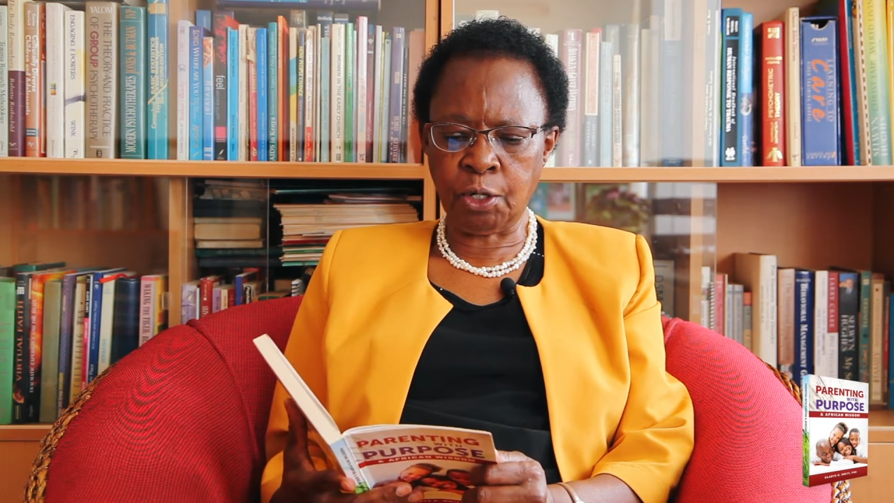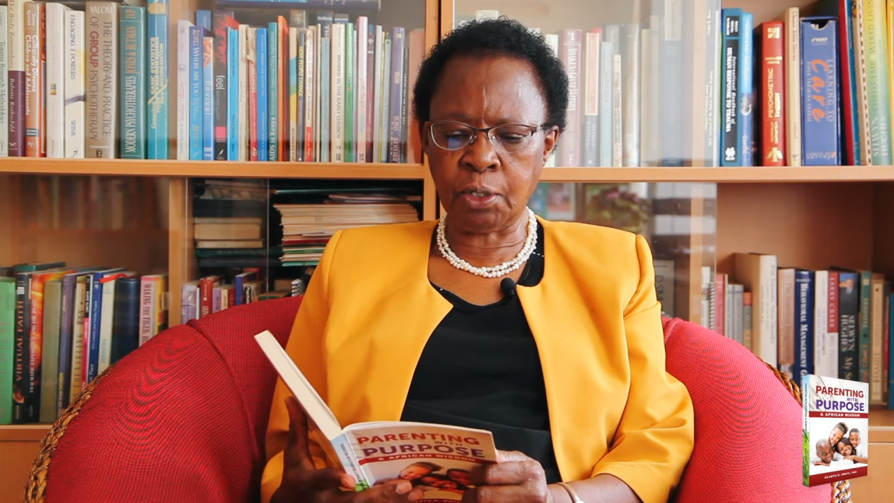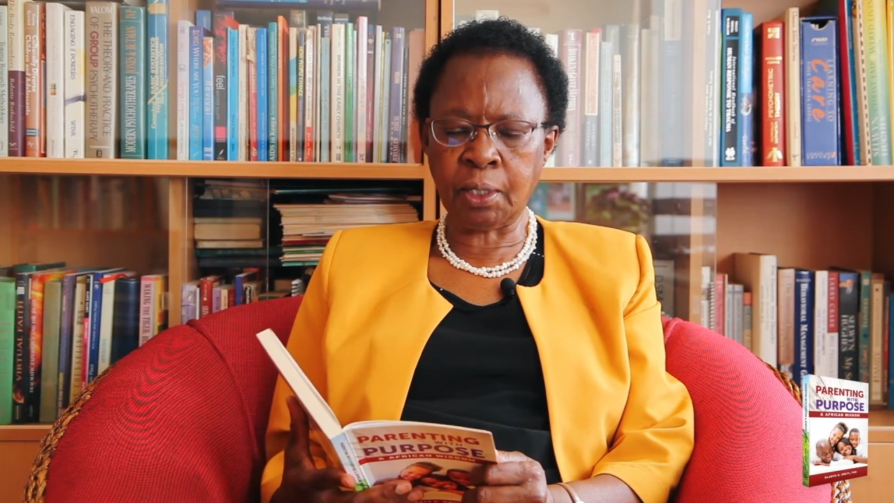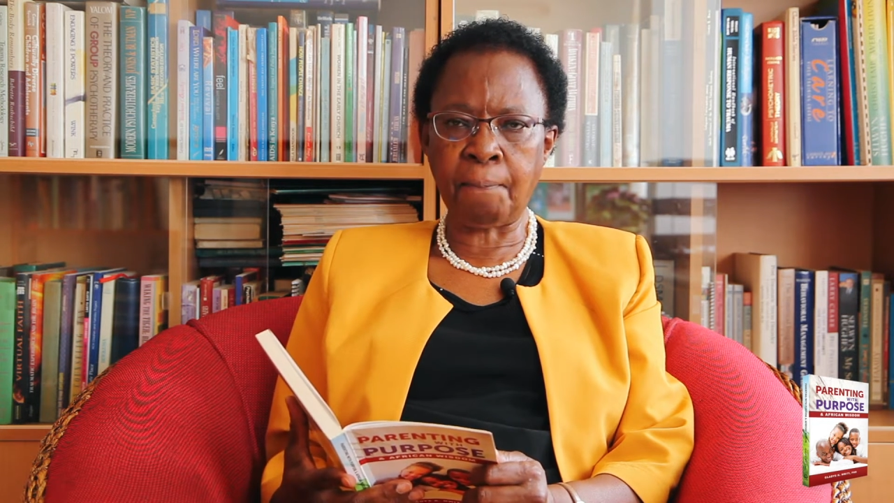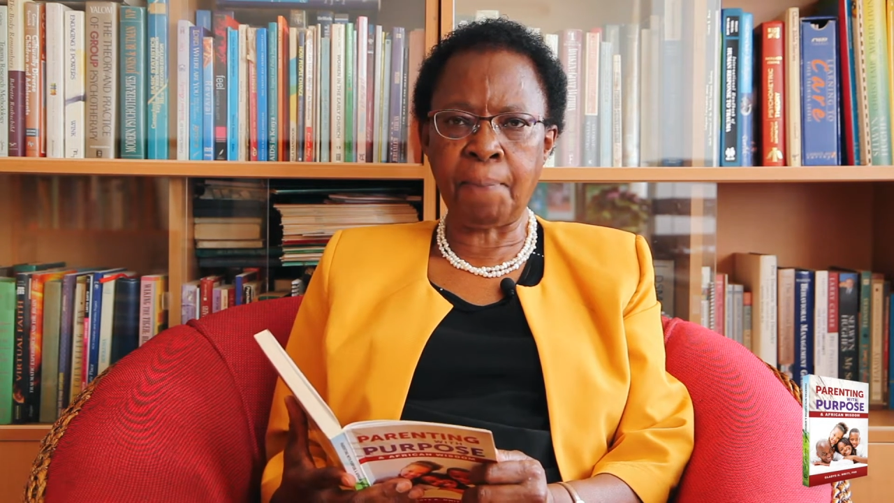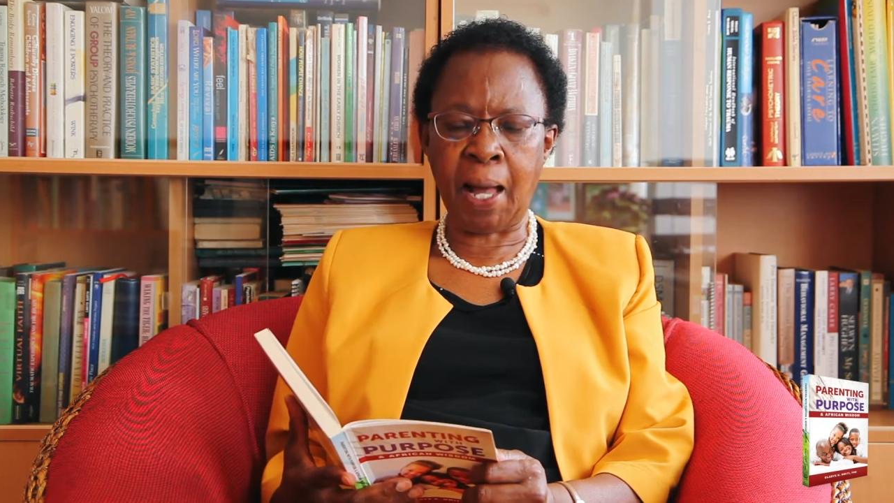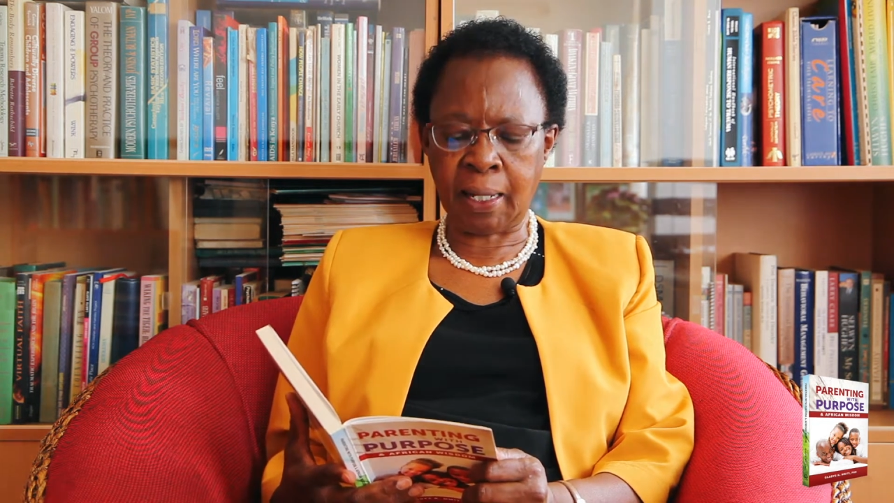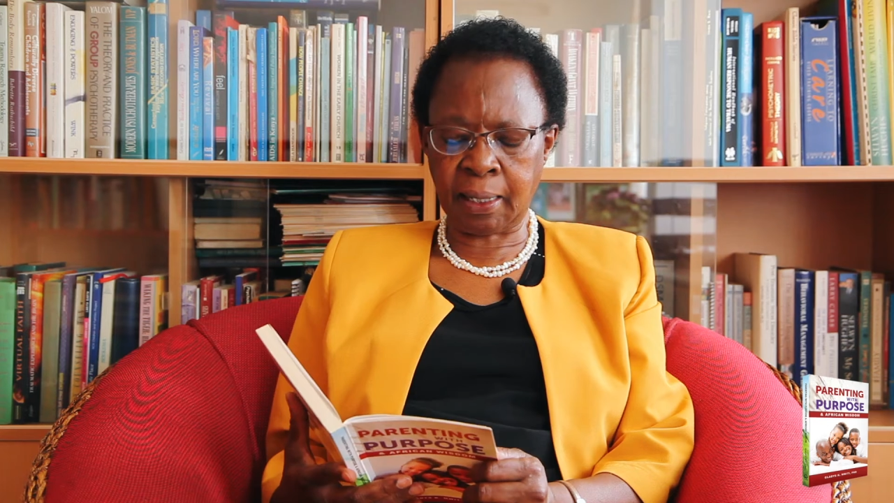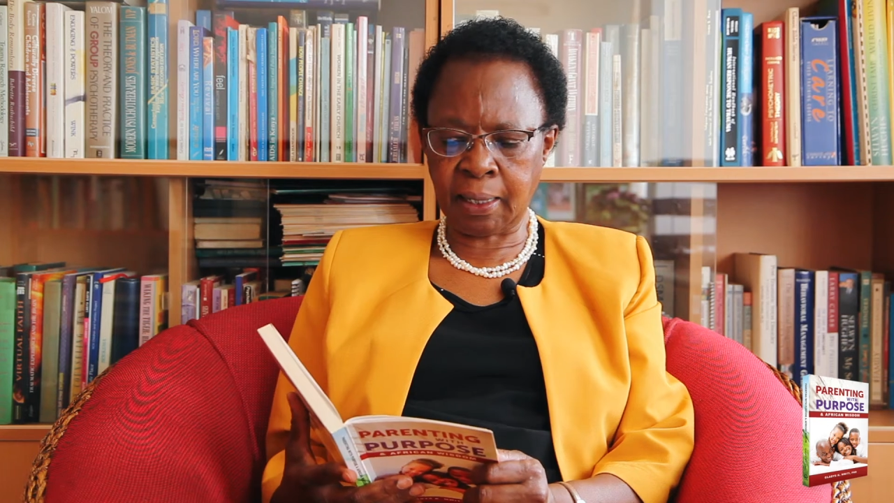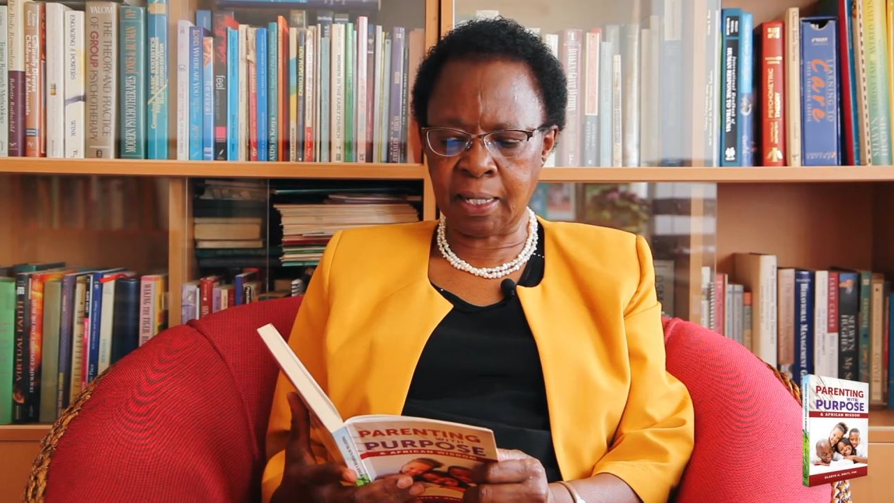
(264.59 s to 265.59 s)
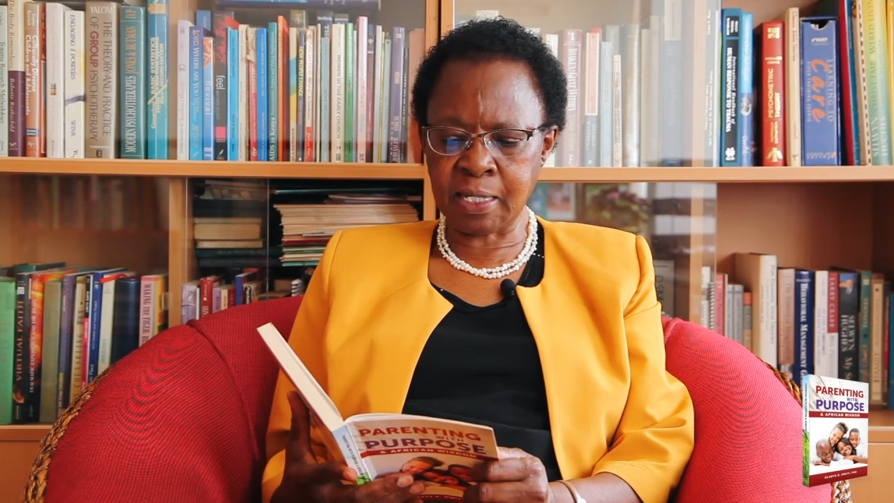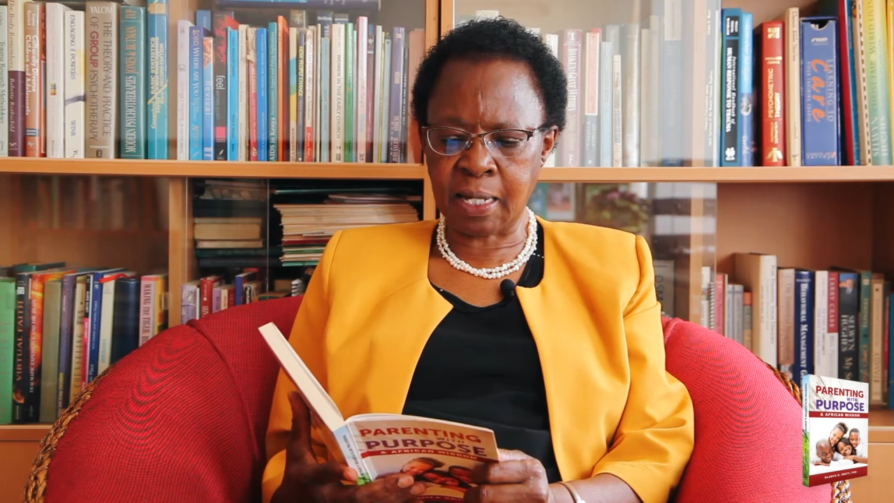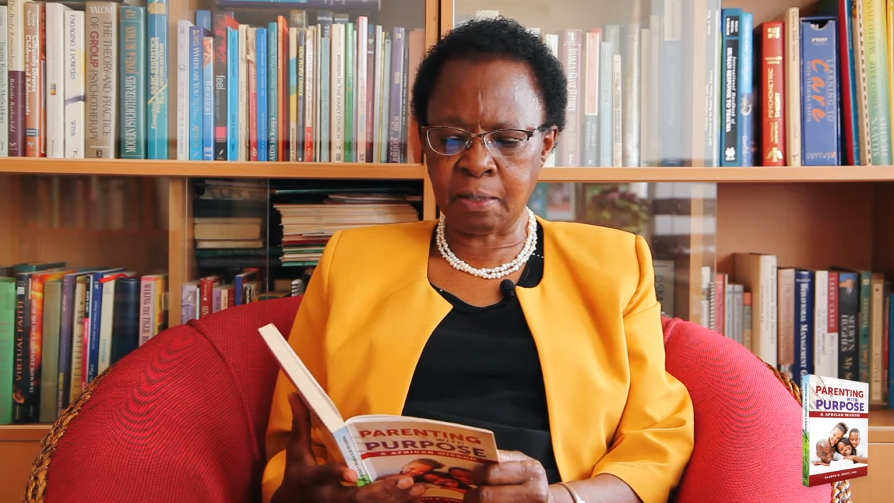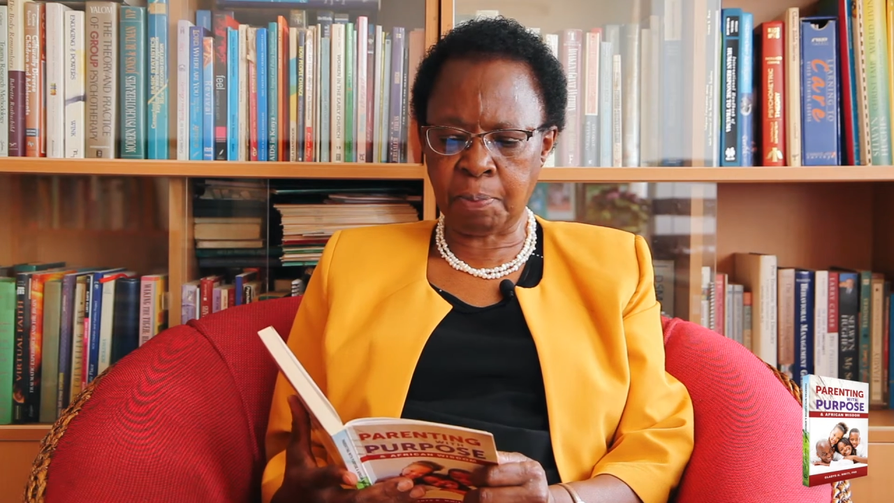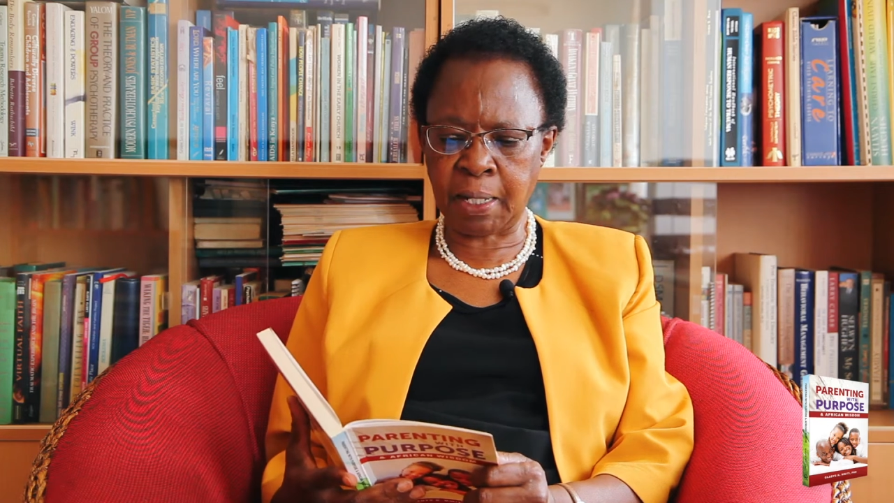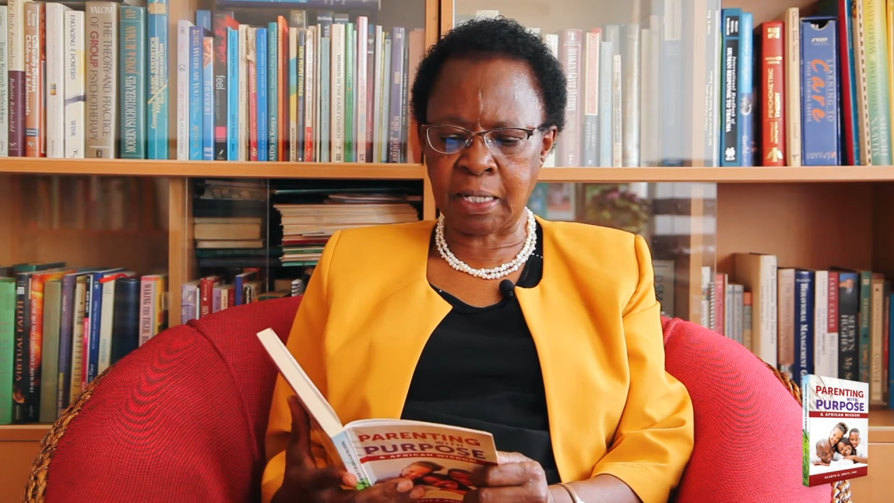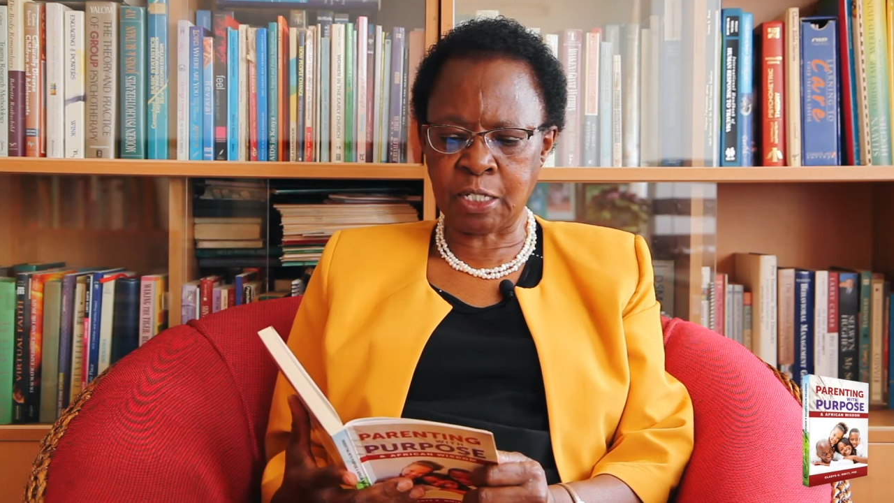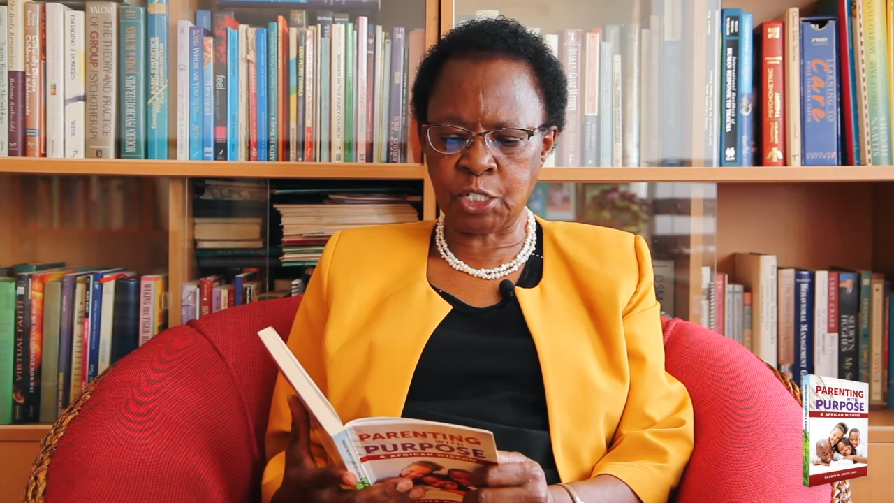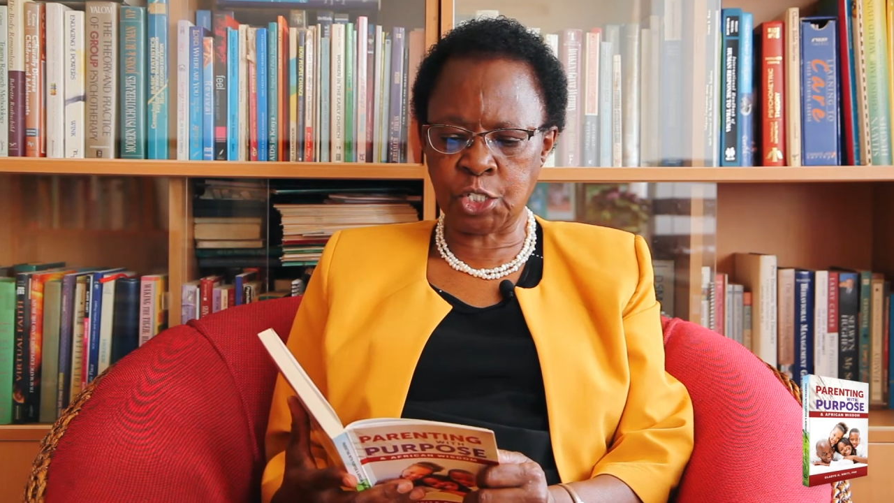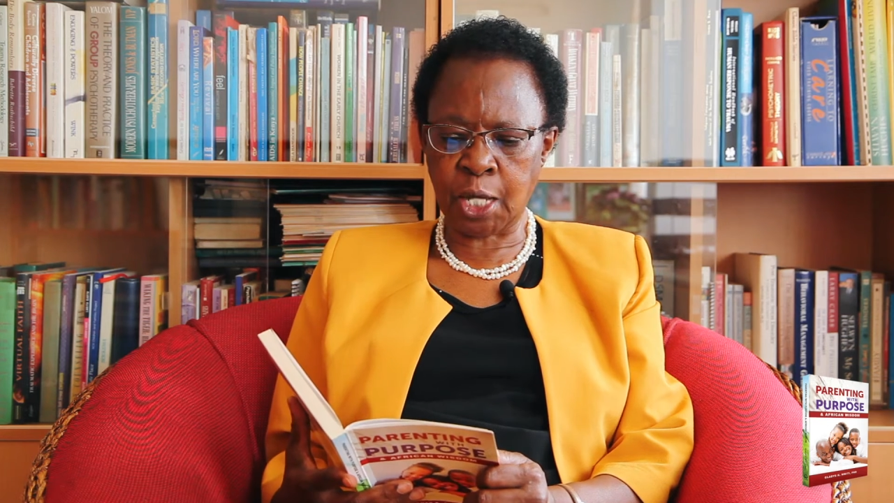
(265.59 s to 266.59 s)
on the back is a
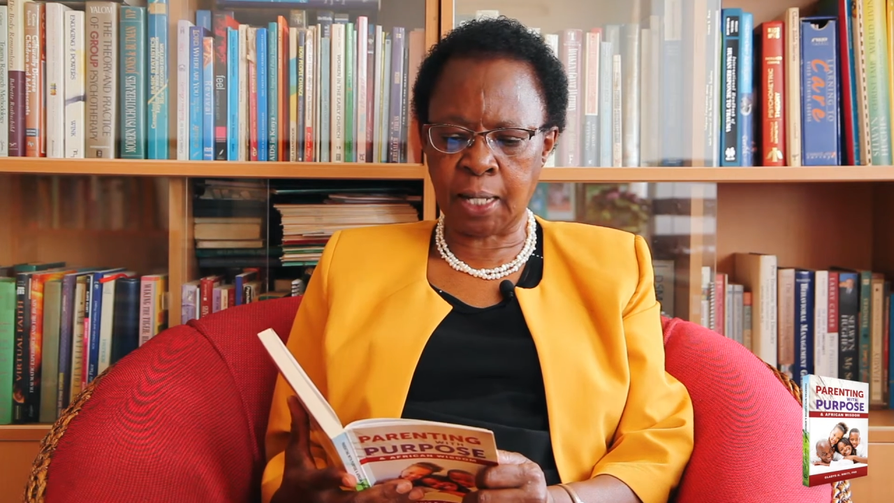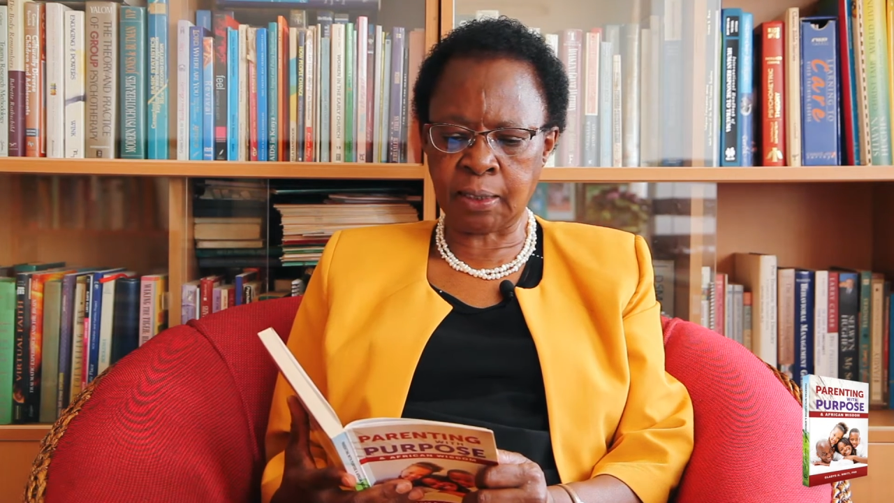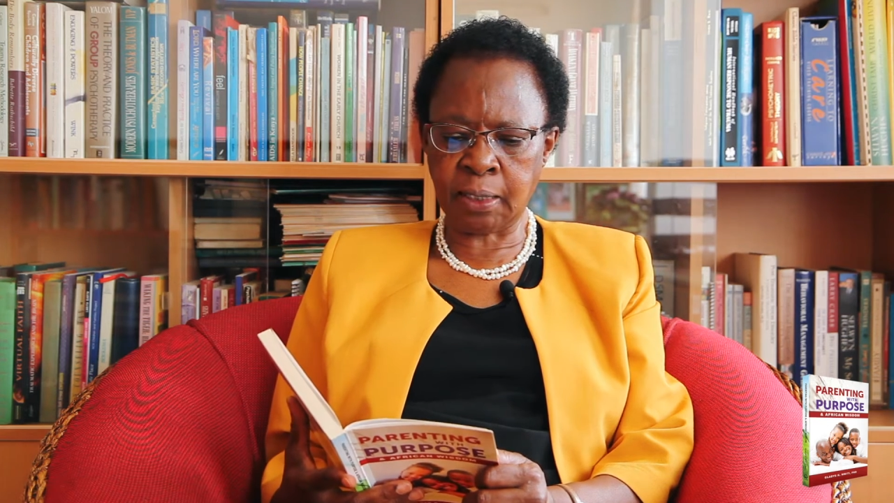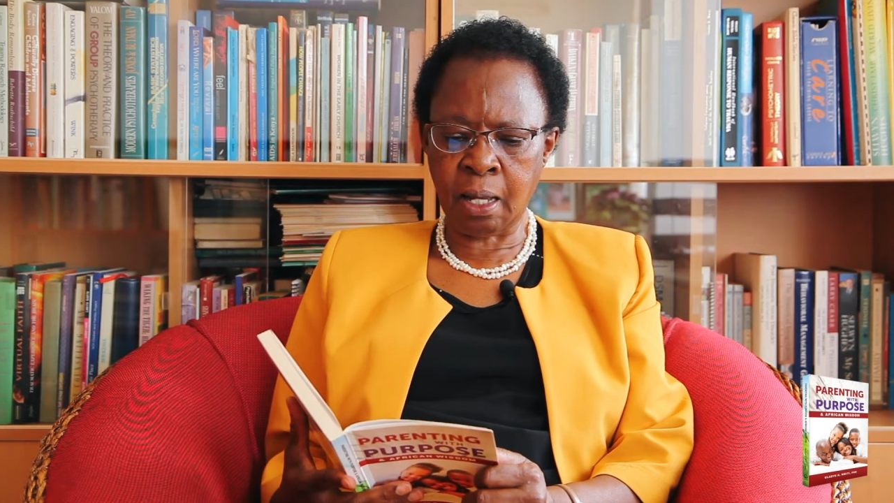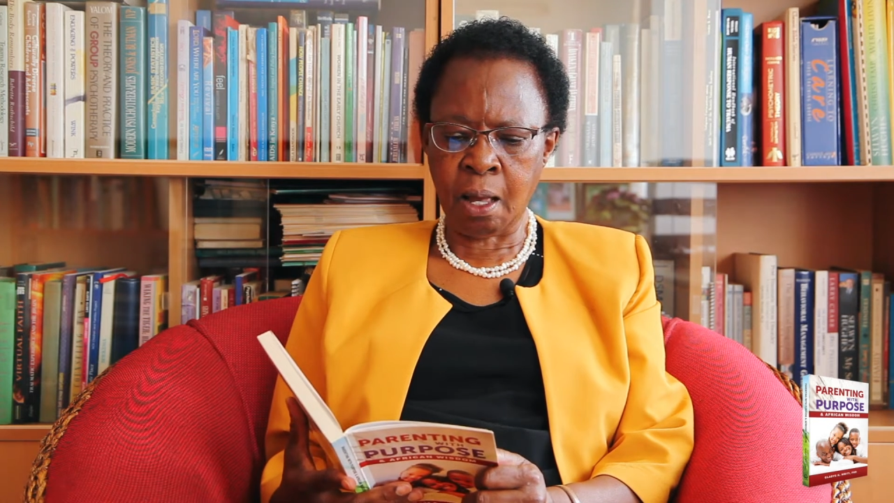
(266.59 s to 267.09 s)
dependent child.